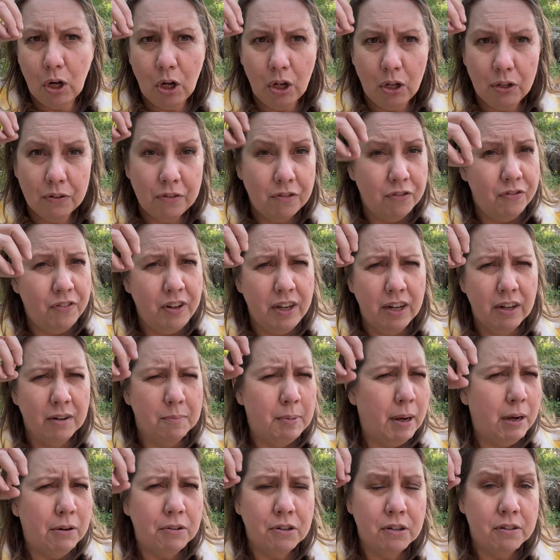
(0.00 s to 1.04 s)

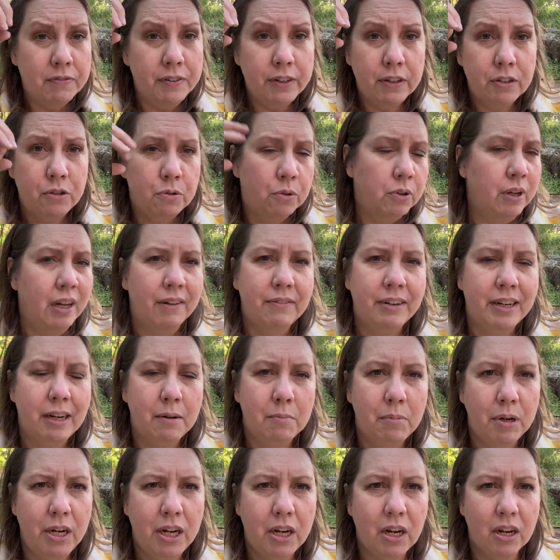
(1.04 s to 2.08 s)
sphere tool. Every
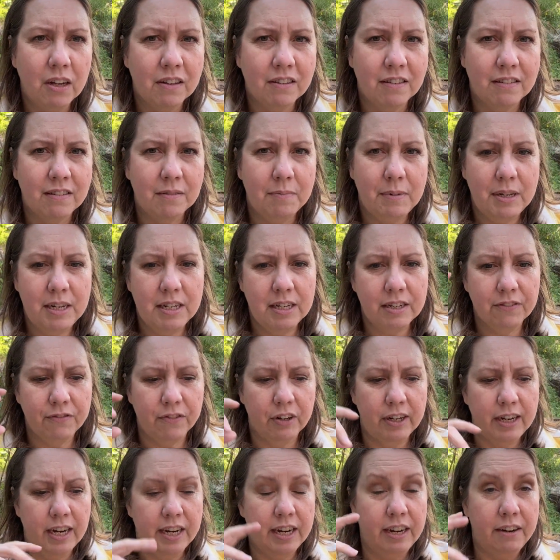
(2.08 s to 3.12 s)
company calls it something
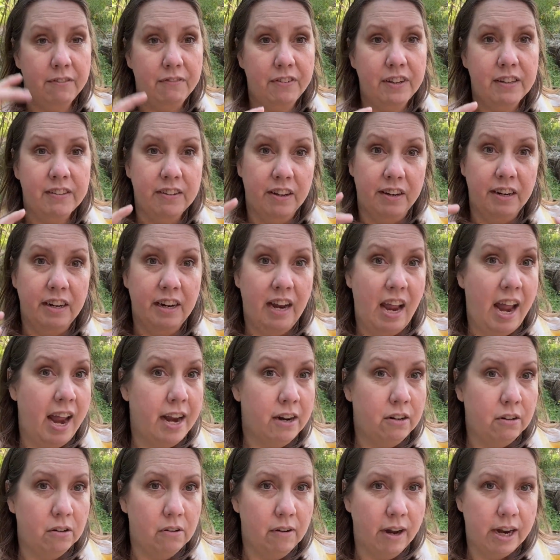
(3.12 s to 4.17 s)
different, and it fits on an
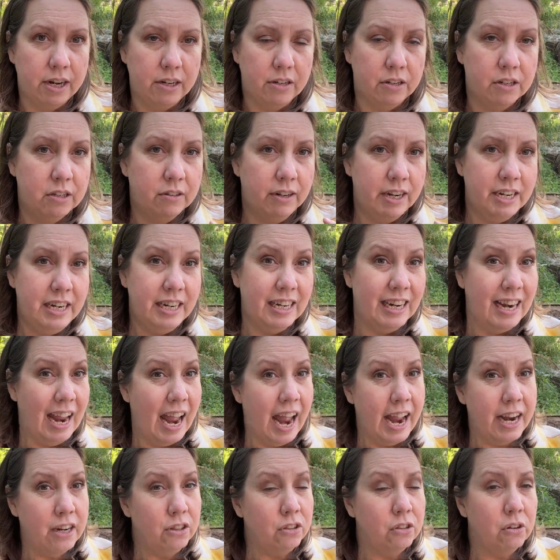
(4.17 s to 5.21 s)
angle grinder. So I need an
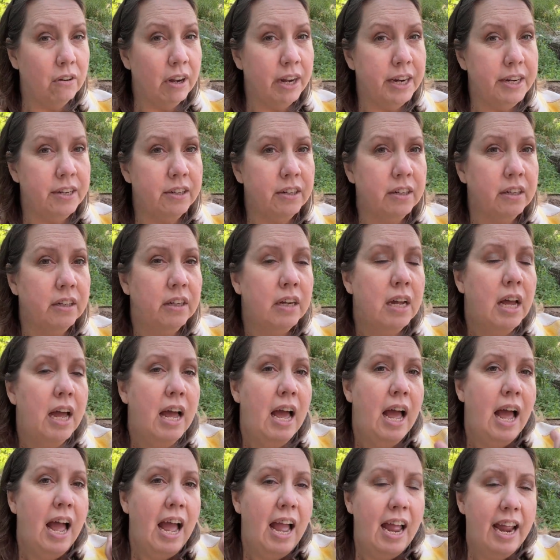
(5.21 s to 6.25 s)
angle grinder,
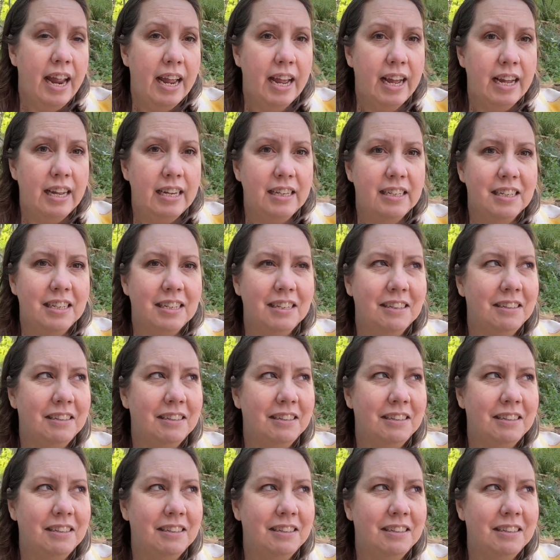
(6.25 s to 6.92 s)
and